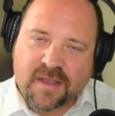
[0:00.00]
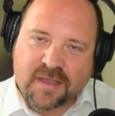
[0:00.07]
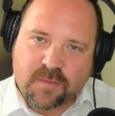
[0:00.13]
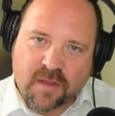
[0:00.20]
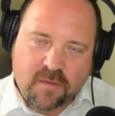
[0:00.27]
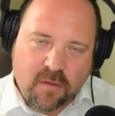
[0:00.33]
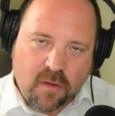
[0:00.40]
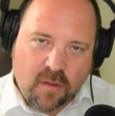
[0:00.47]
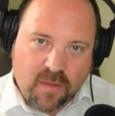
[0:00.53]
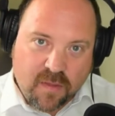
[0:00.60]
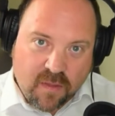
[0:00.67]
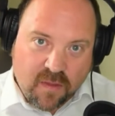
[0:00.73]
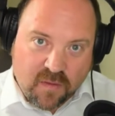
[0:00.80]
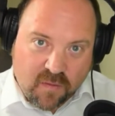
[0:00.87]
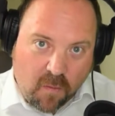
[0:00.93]
whether on
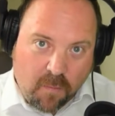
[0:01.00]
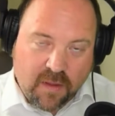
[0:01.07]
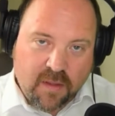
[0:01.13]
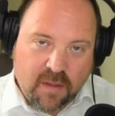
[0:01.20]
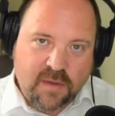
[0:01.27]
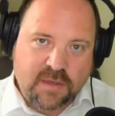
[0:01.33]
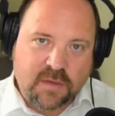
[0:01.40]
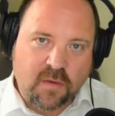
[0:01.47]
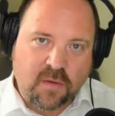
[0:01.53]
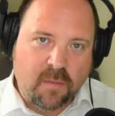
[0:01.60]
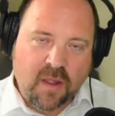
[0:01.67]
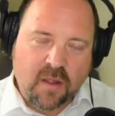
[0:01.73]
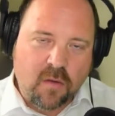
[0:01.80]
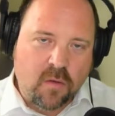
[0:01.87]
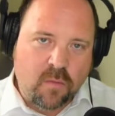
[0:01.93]
the topic that we're talking
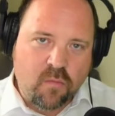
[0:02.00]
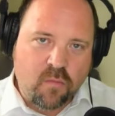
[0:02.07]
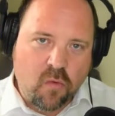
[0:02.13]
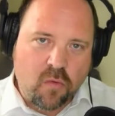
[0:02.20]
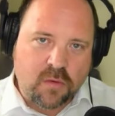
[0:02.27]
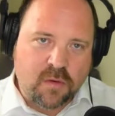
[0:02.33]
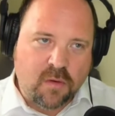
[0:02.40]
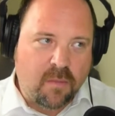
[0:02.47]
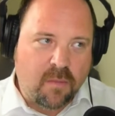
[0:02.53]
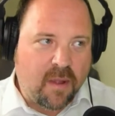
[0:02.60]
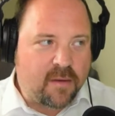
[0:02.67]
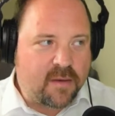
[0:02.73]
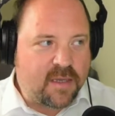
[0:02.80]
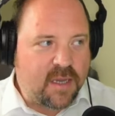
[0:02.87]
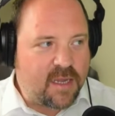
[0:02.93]
about or broader about
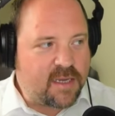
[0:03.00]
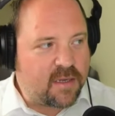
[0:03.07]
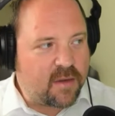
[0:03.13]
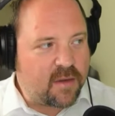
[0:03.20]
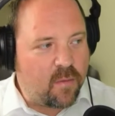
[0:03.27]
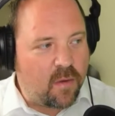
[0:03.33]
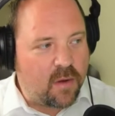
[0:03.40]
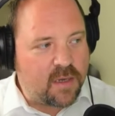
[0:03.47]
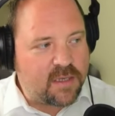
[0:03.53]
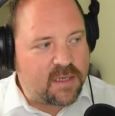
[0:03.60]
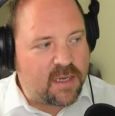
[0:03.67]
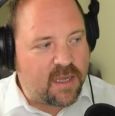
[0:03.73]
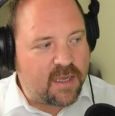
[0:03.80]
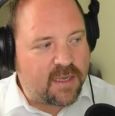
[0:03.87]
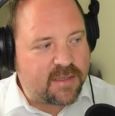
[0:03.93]
data quality,
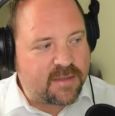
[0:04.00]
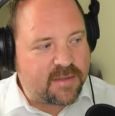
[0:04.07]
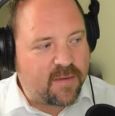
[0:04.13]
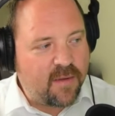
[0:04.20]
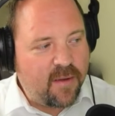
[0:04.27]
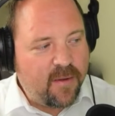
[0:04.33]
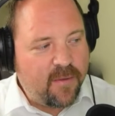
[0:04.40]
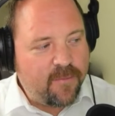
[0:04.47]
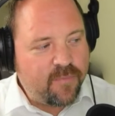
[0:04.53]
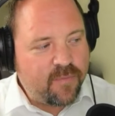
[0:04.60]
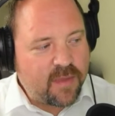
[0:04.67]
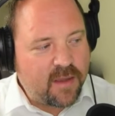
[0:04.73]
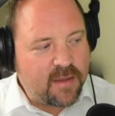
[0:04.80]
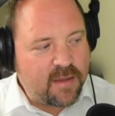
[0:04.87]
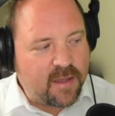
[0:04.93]
because
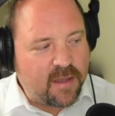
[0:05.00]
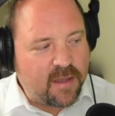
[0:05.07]
the